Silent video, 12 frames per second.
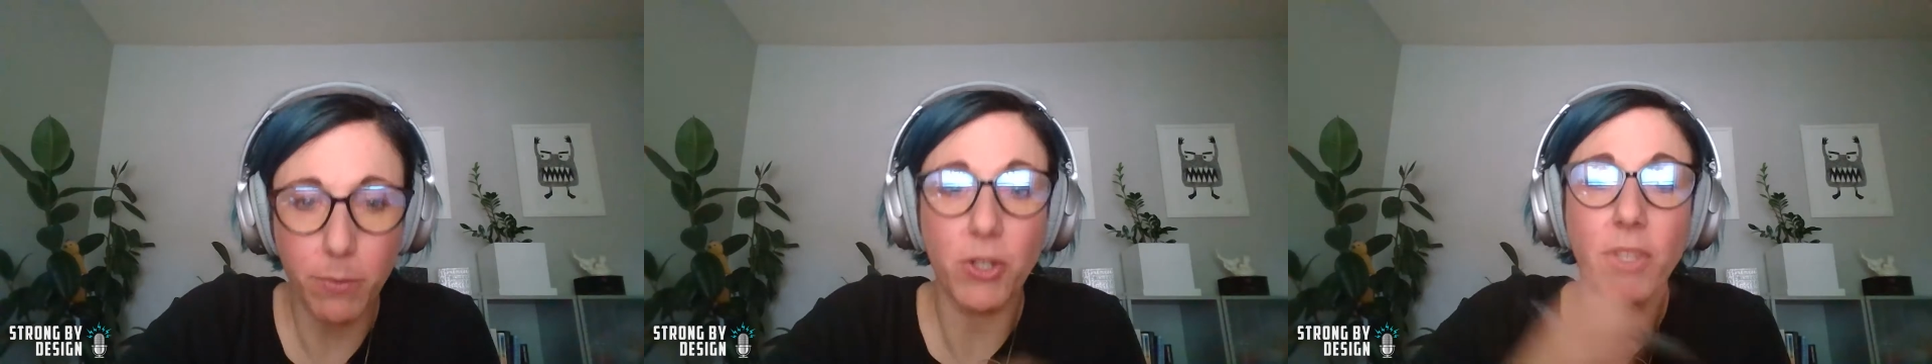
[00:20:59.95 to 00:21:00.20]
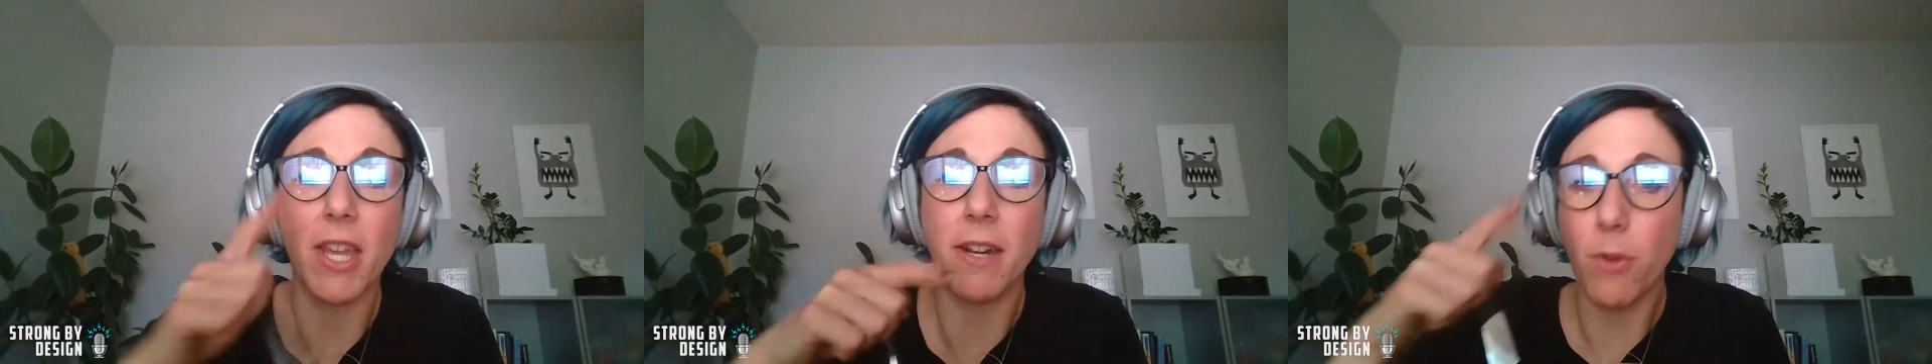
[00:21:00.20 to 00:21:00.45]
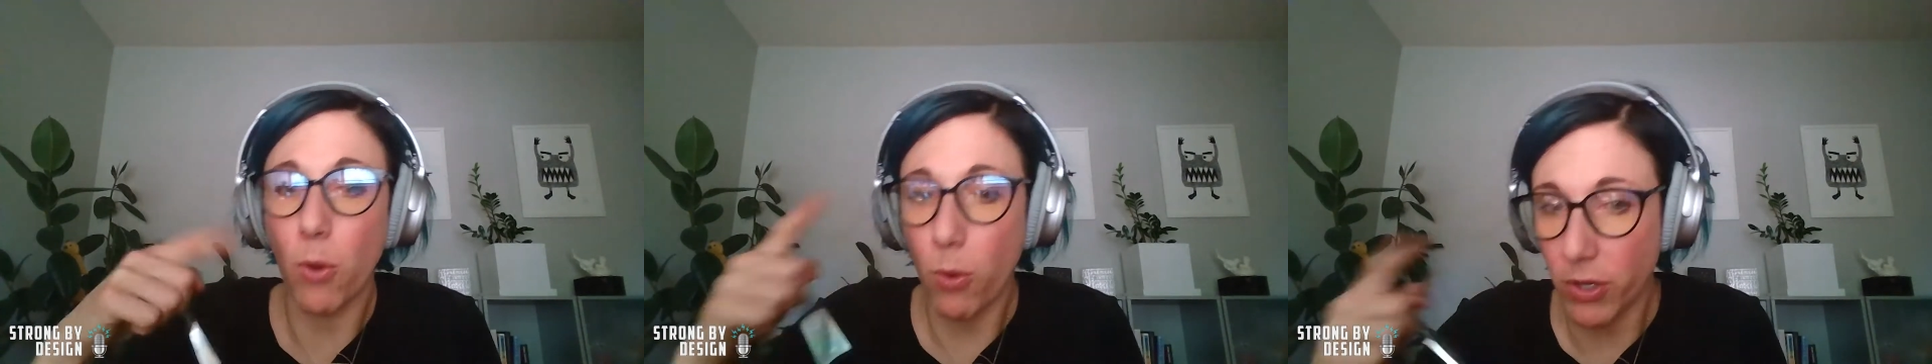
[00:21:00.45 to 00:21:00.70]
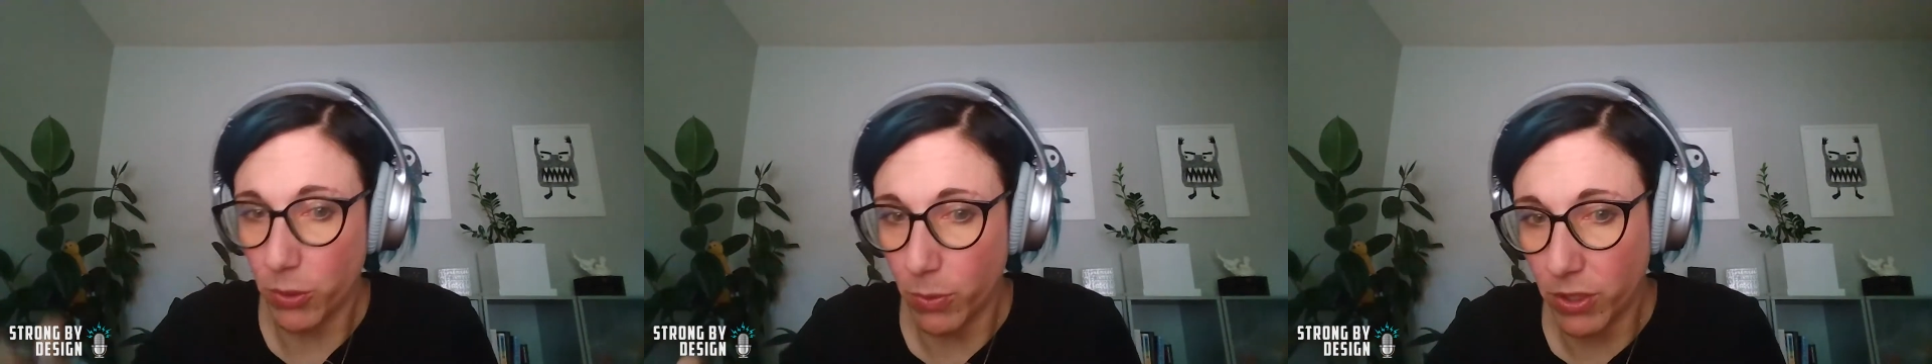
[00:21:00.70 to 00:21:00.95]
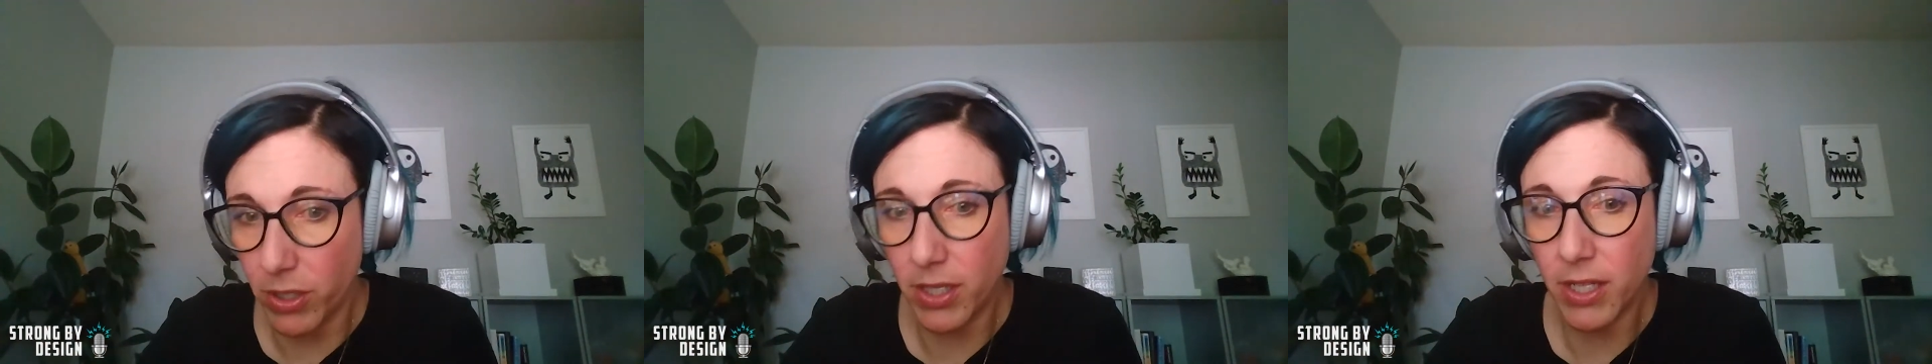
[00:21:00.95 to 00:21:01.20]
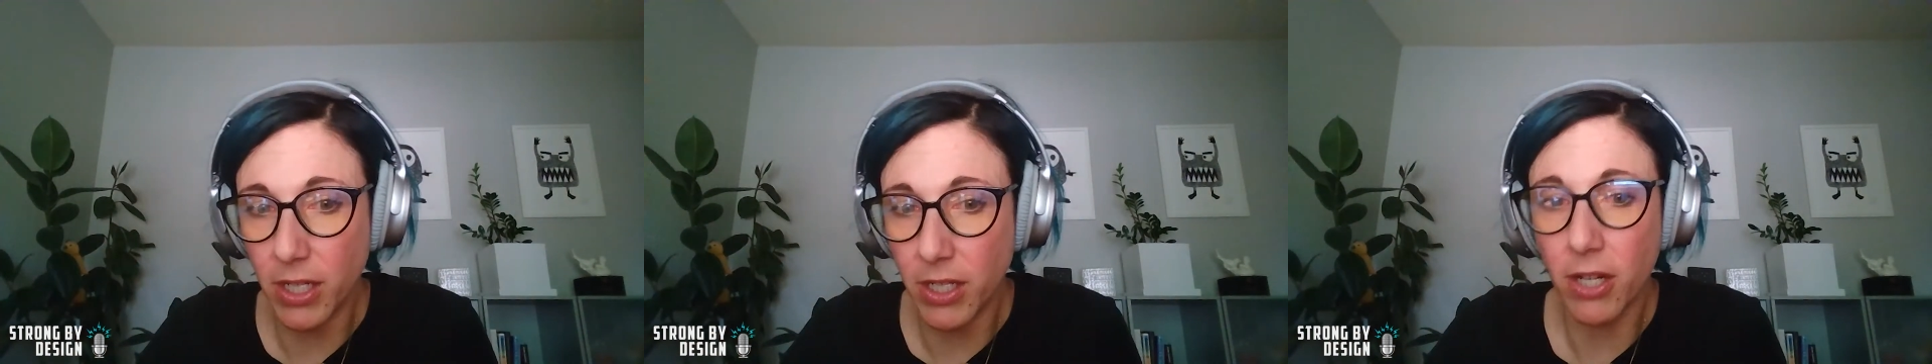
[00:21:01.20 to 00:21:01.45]
which then, of course,
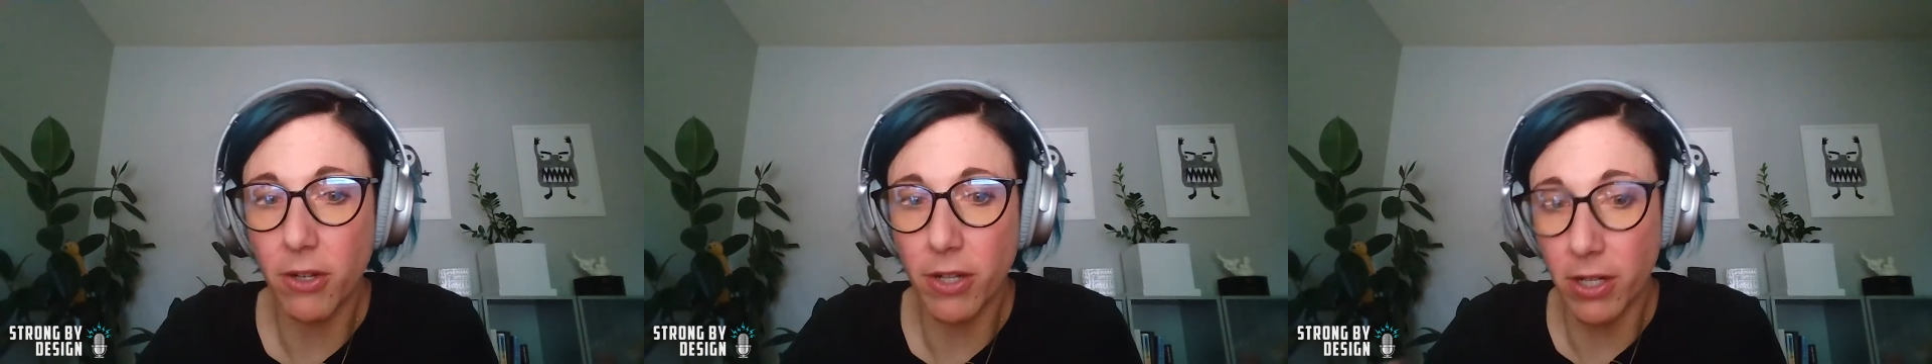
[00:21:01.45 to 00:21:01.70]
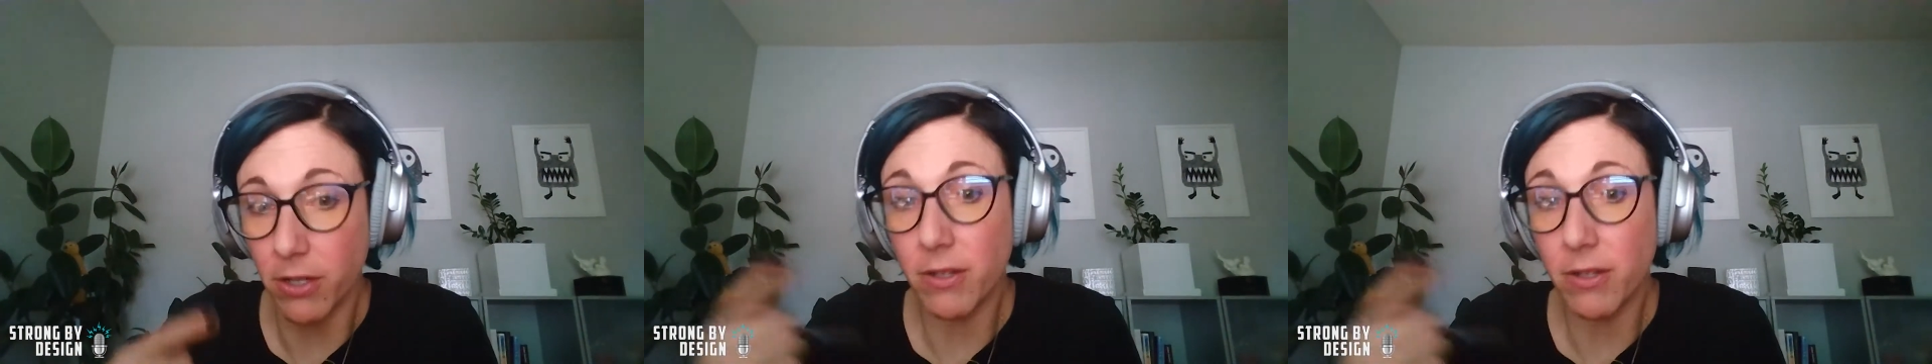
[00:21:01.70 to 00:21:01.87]
would deteriorate, you know,